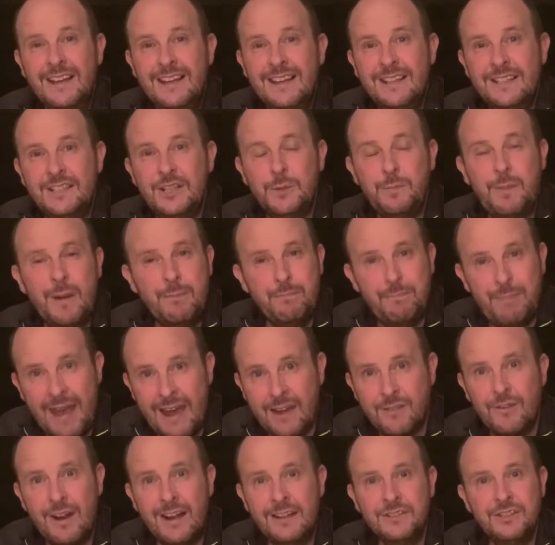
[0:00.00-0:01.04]
She's been
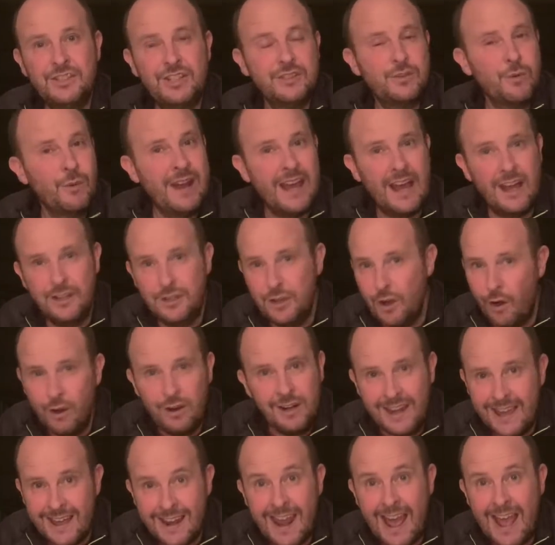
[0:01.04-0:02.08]
bedridden. She's only a young
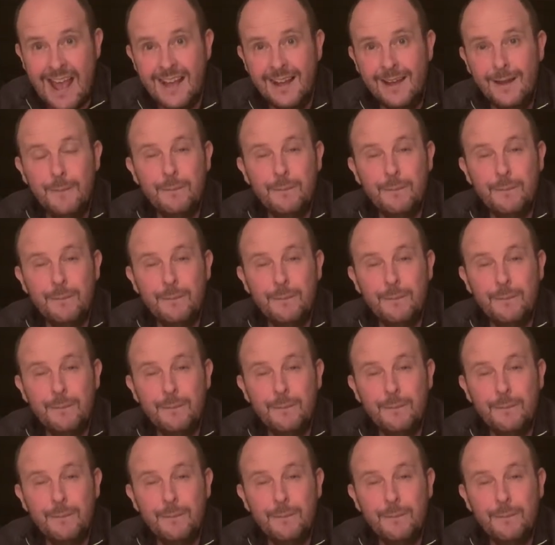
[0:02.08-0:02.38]
lady,